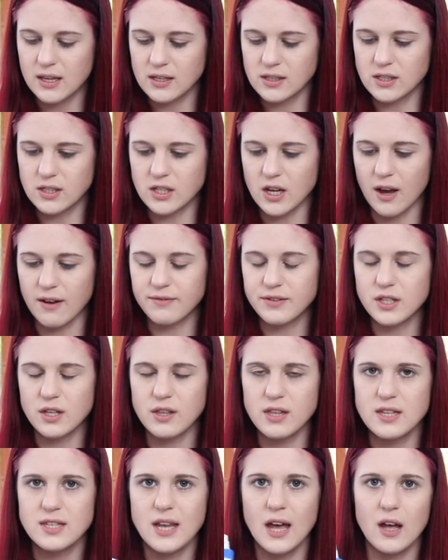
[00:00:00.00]
stuff. So
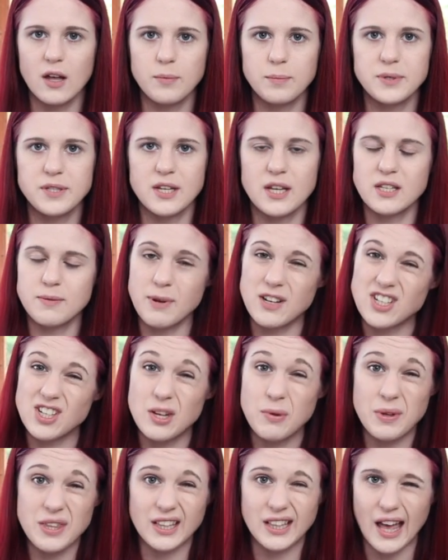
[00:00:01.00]
this helps, especially
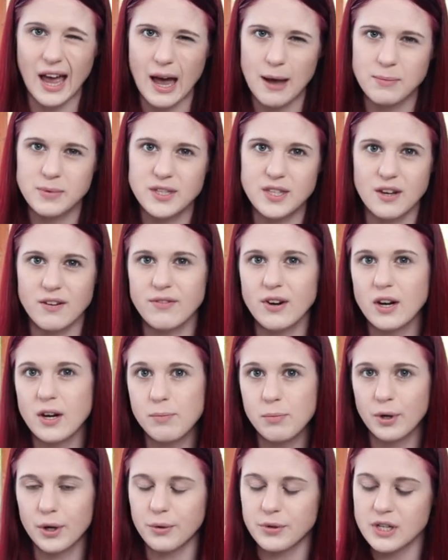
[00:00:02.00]
with labs. They're very
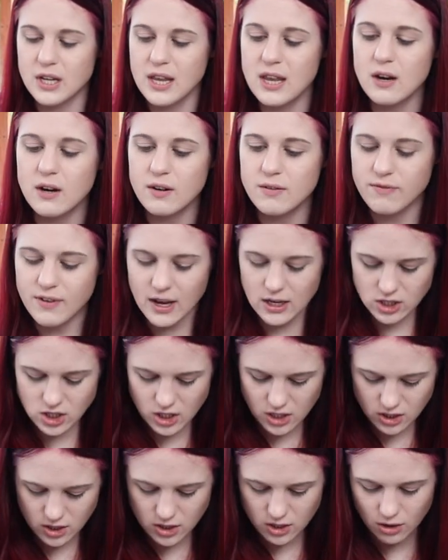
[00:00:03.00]
prone to ear
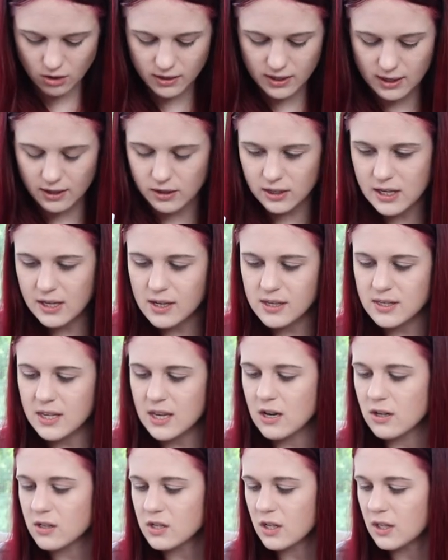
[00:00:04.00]
infections, so he'll need his
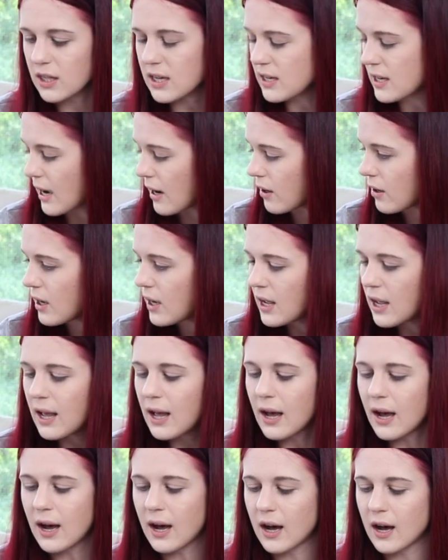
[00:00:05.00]
ears cleaned out.
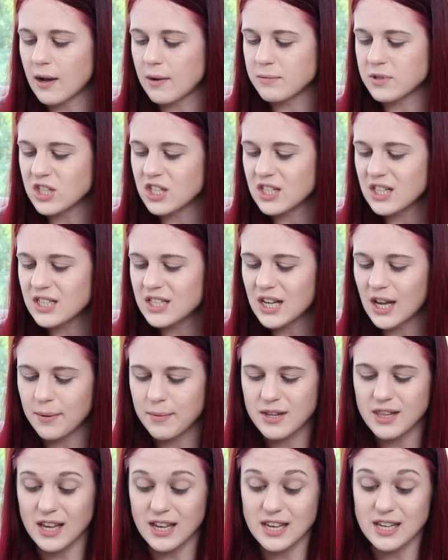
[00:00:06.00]
Um, she did tell
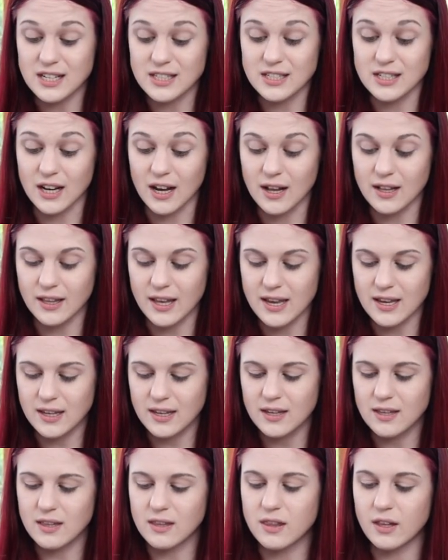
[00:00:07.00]
me that he does not like
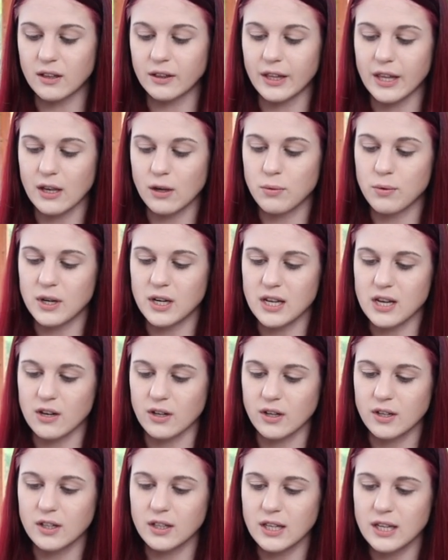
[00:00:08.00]
the liquid
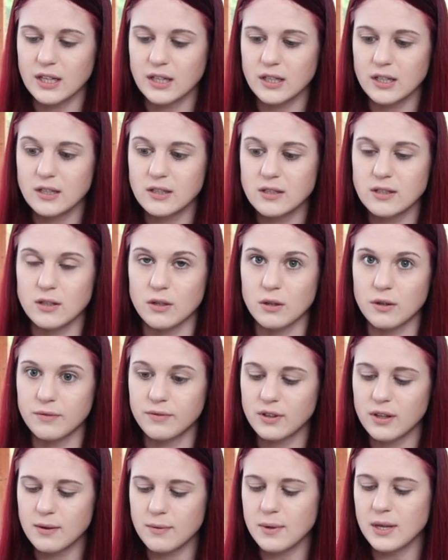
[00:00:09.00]
ear cleaner, so
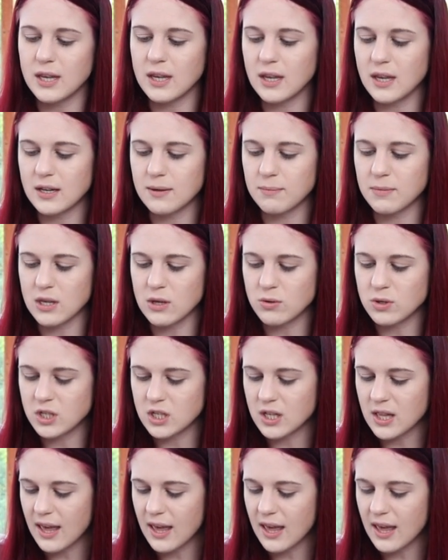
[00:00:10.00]
hopefully we can get him used to